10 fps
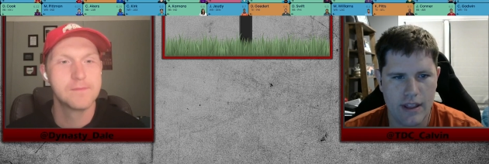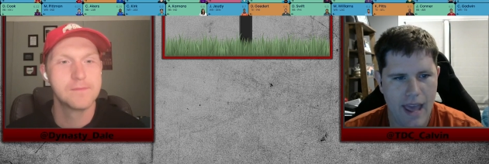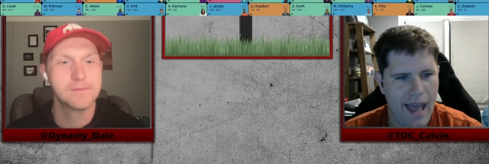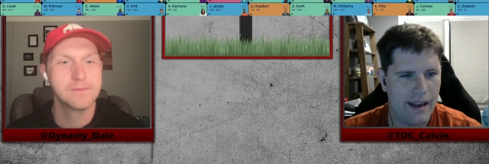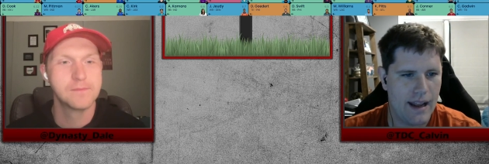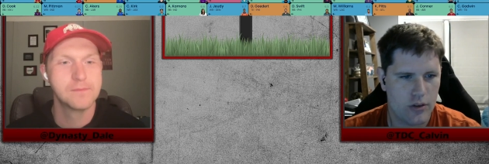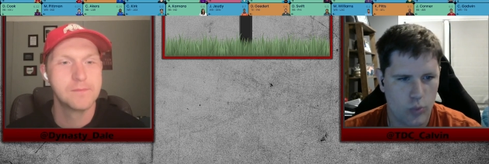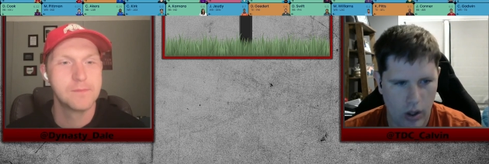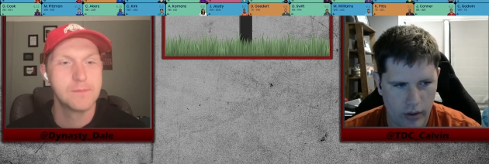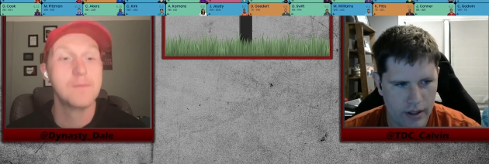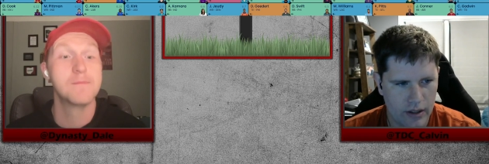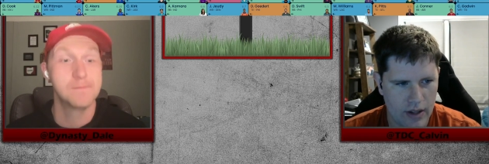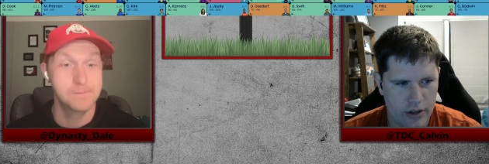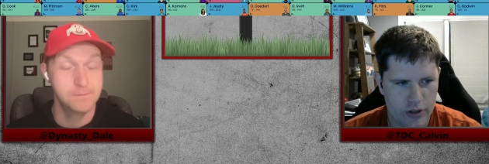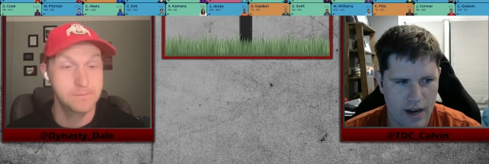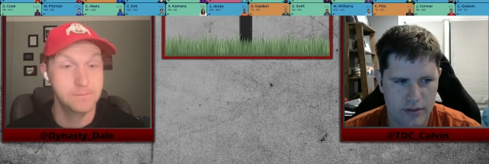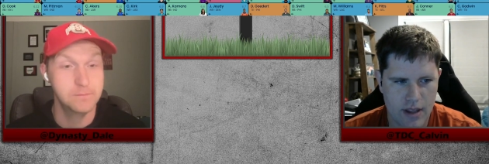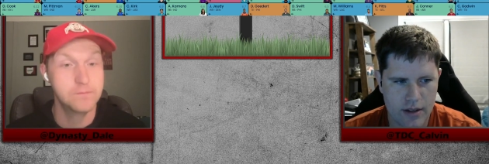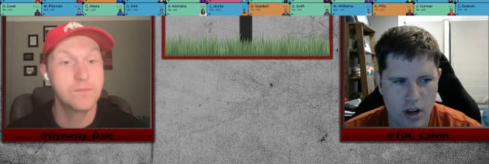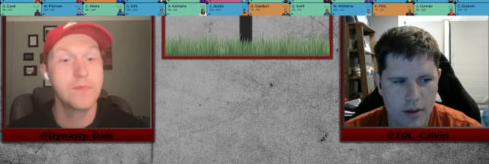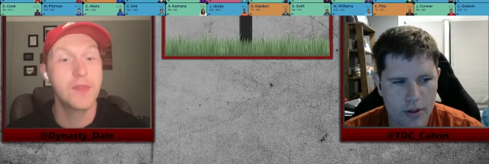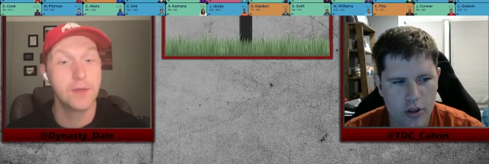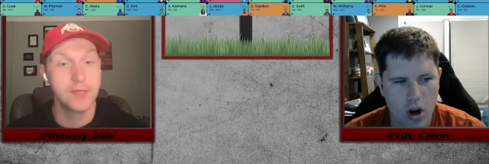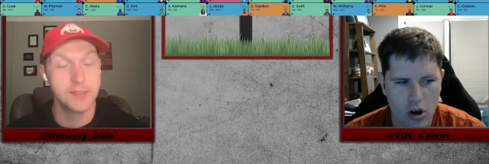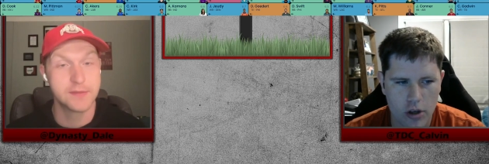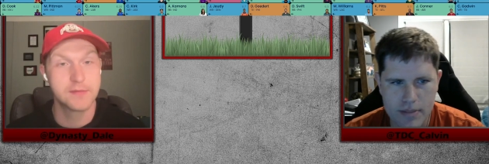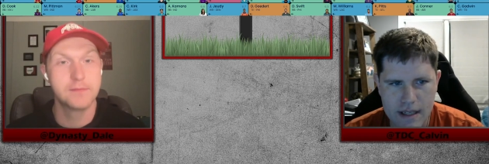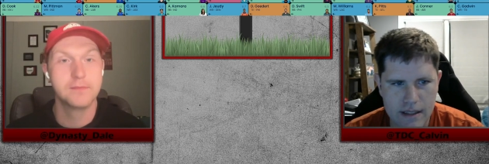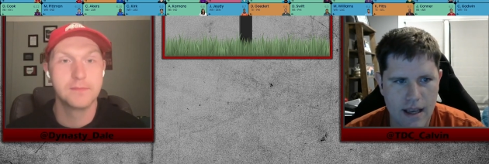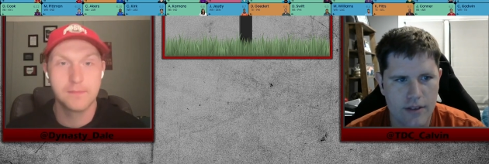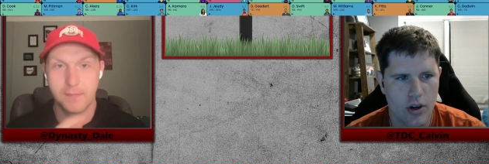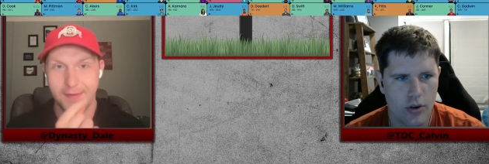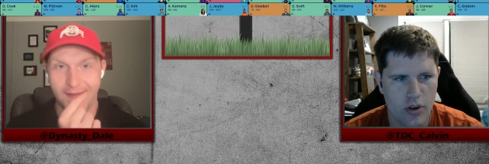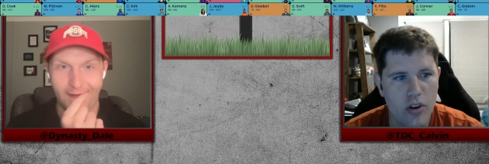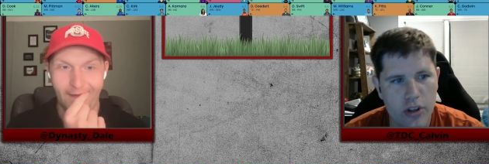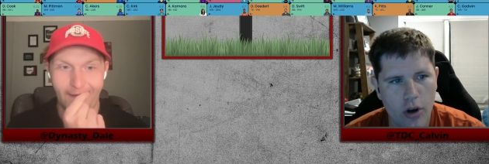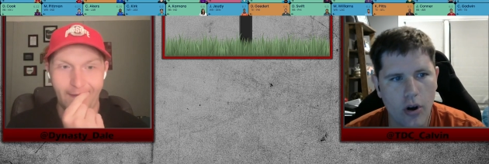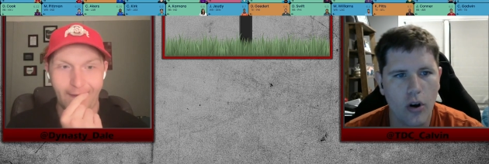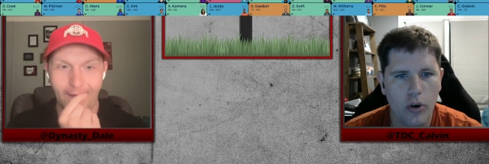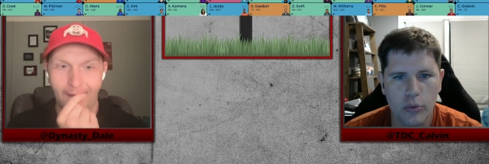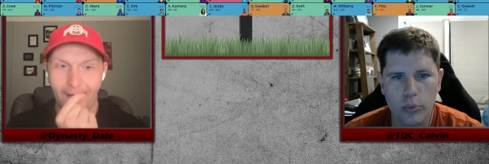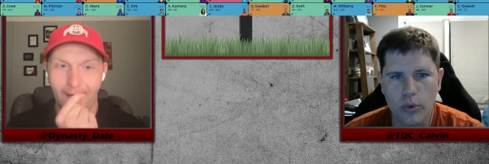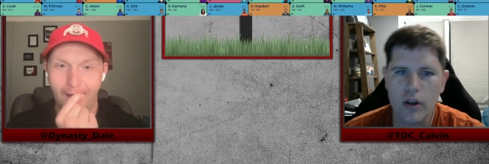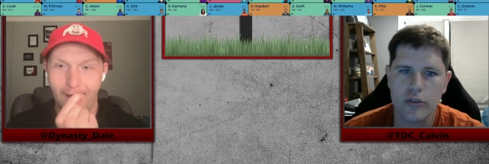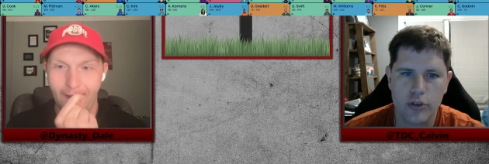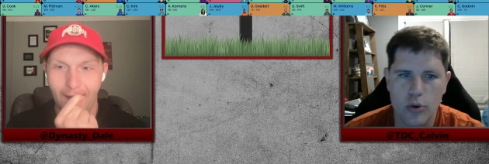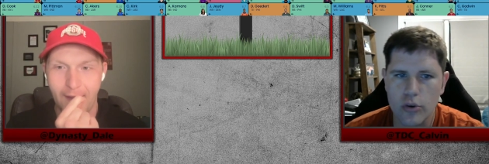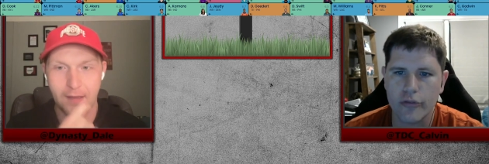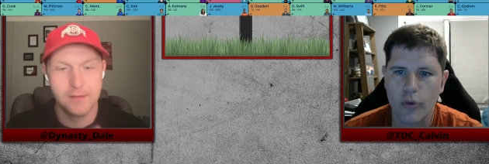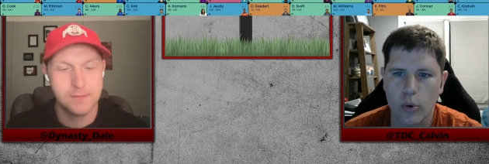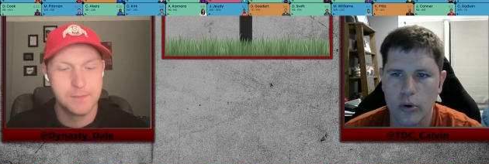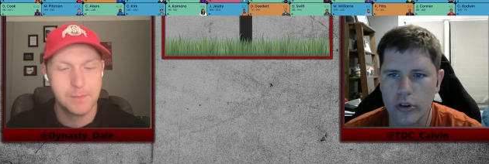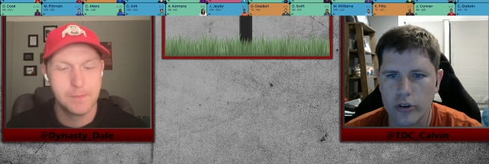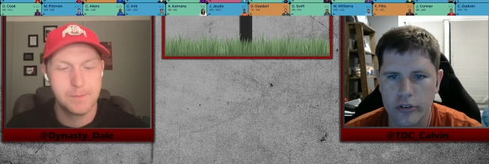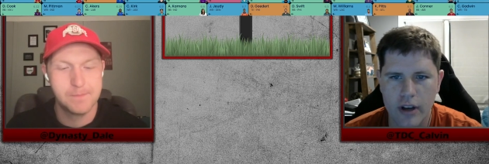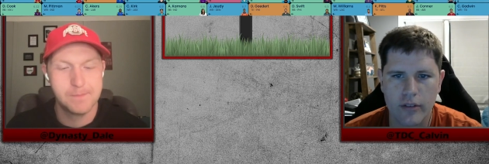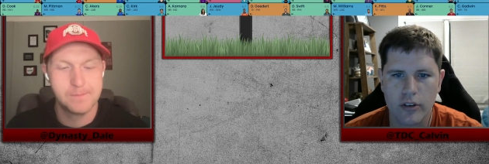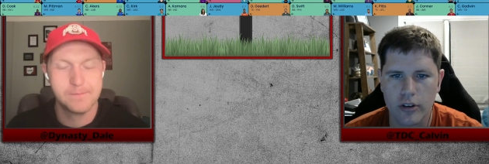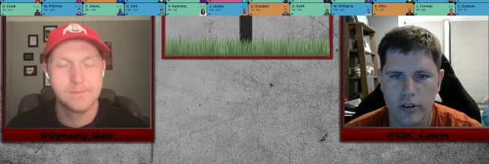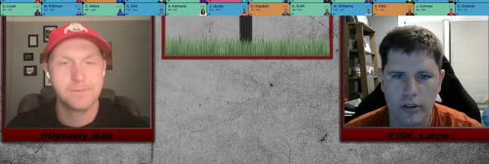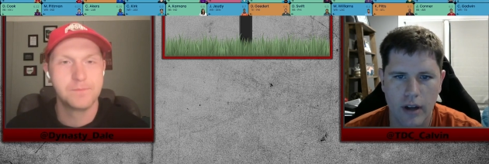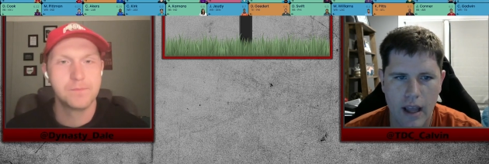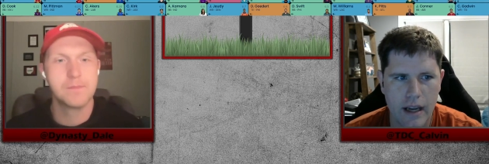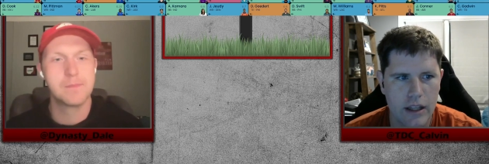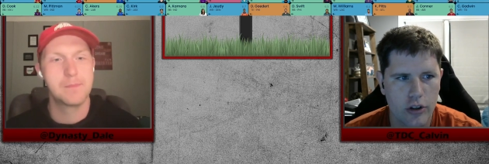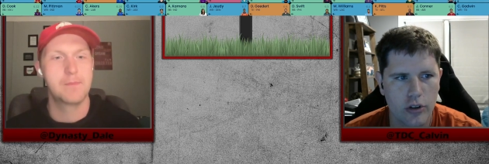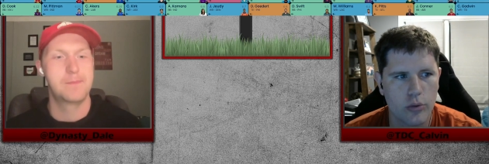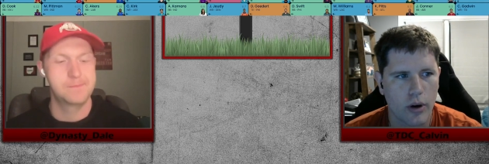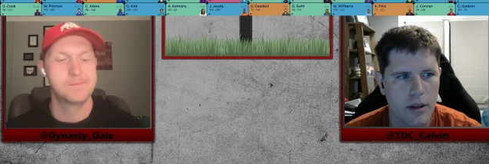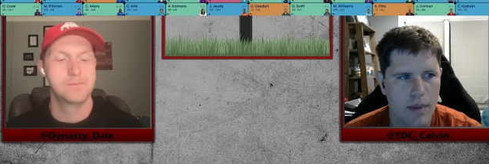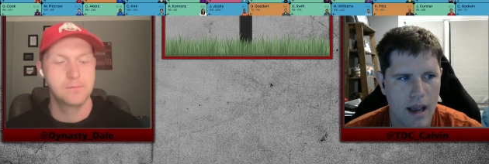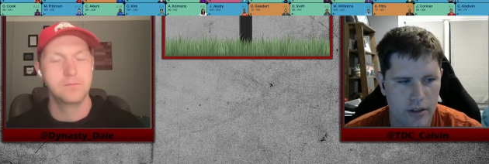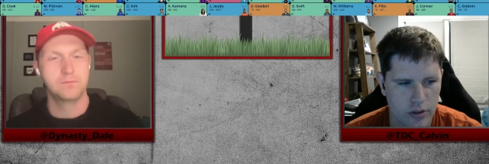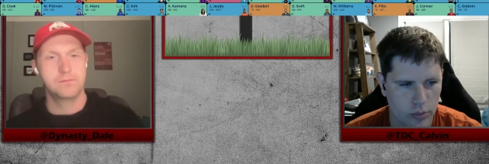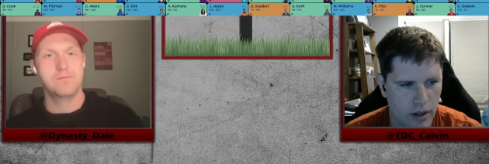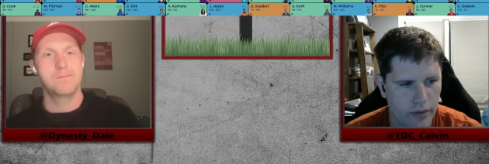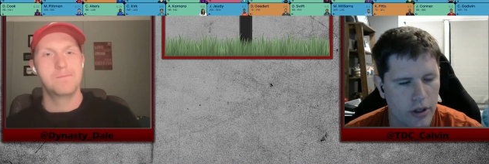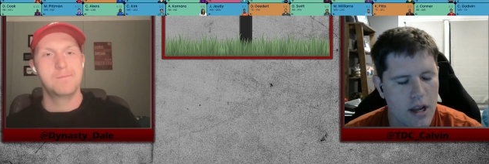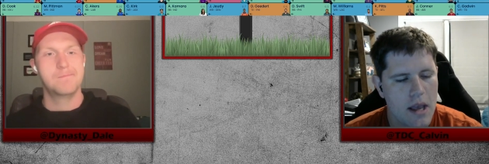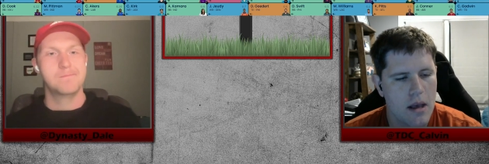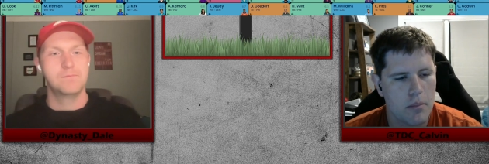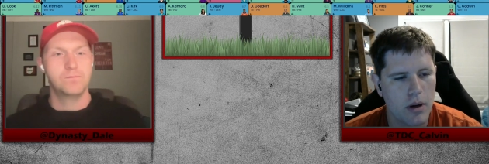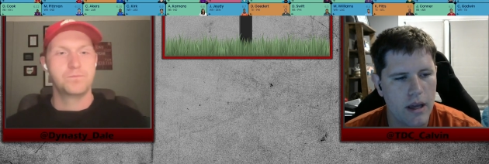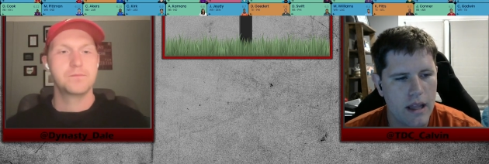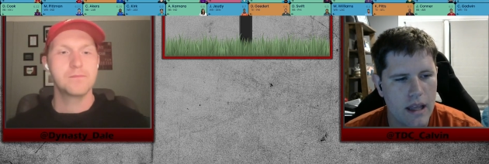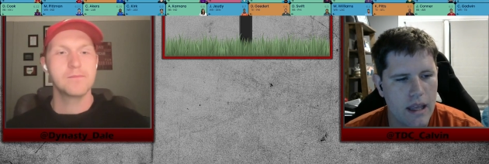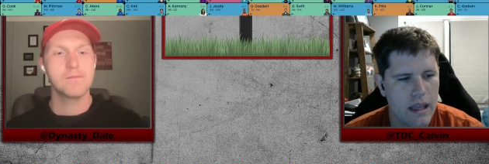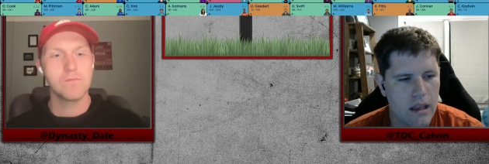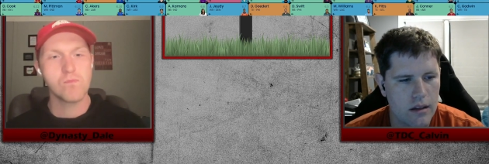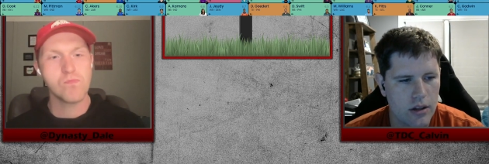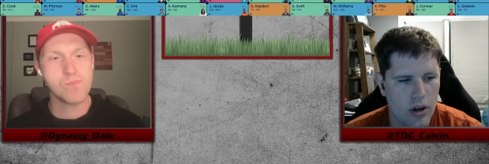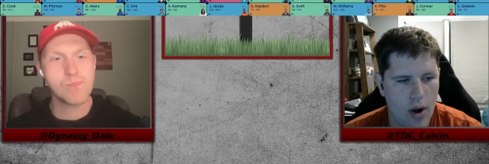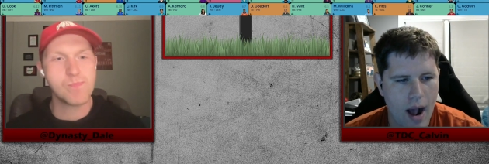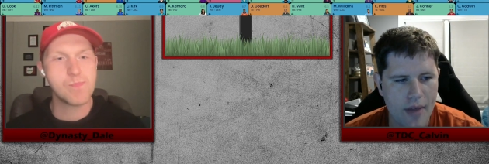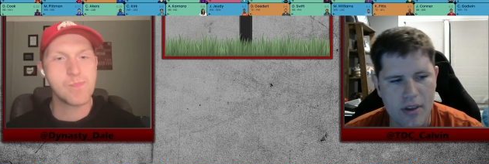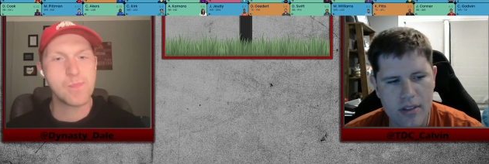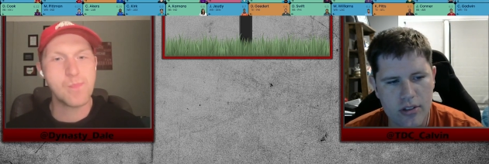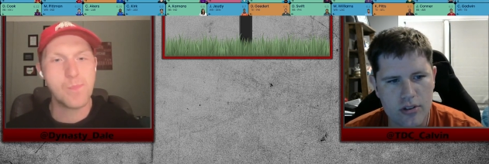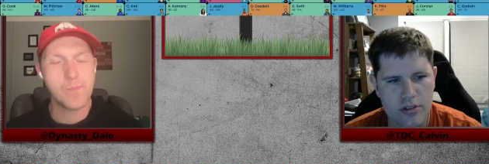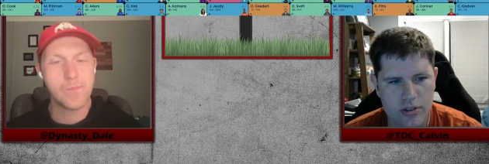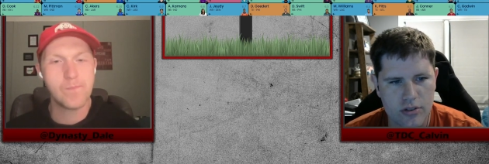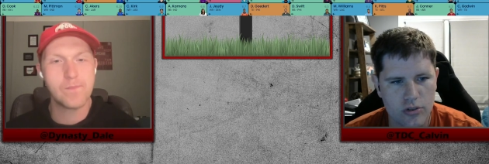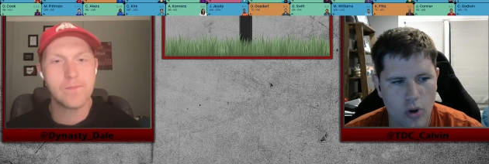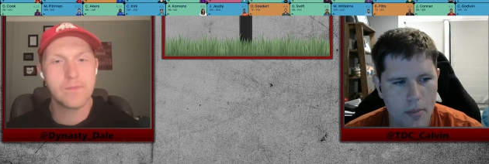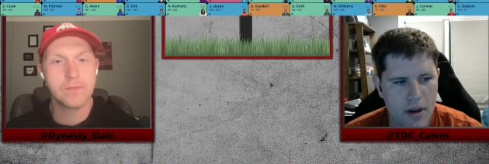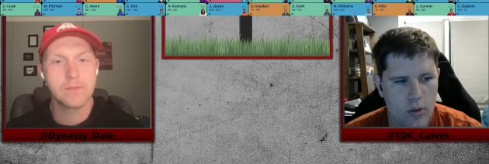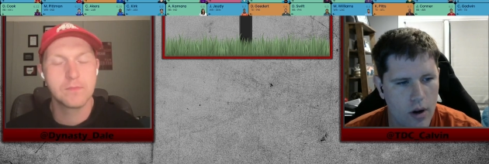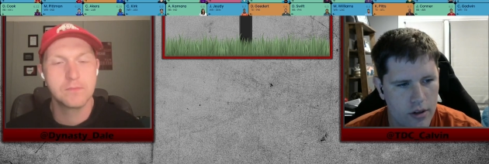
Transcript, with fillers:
Speaker 1: that as well in a lot of drafts. Mm -hmm. They mm-hmm. talk about the there RB is. dead zone. You know, oh, rounds two to four, there's never any good running backs or whatever. But you know, I think that there's just so many wide